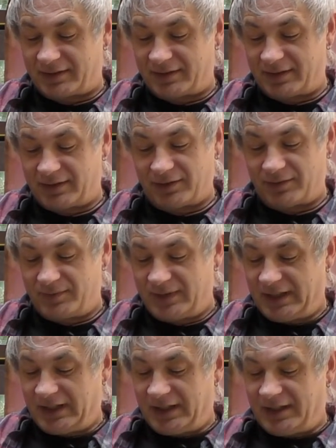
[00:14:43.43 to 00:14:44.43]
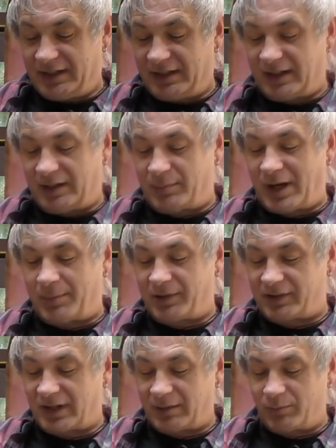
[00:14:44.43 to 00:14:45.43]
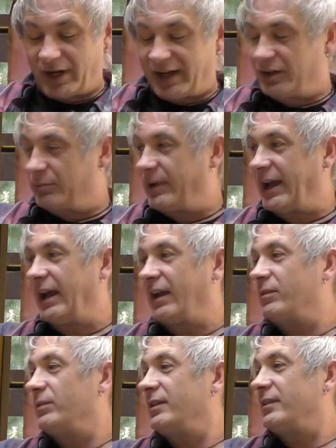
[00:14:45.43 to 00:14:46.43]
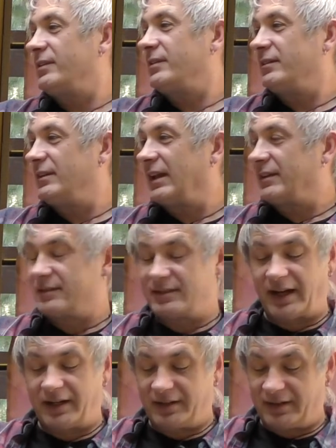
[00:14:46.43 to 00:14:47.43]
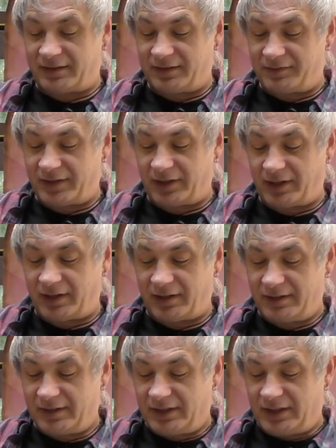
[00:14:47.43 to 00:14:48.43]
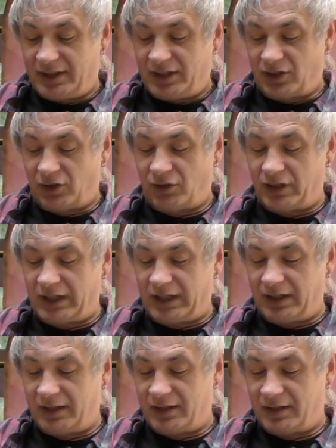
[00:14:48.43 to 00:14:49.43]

So, uh, Papa's Got a Brand New Bag was that's cited as a very early.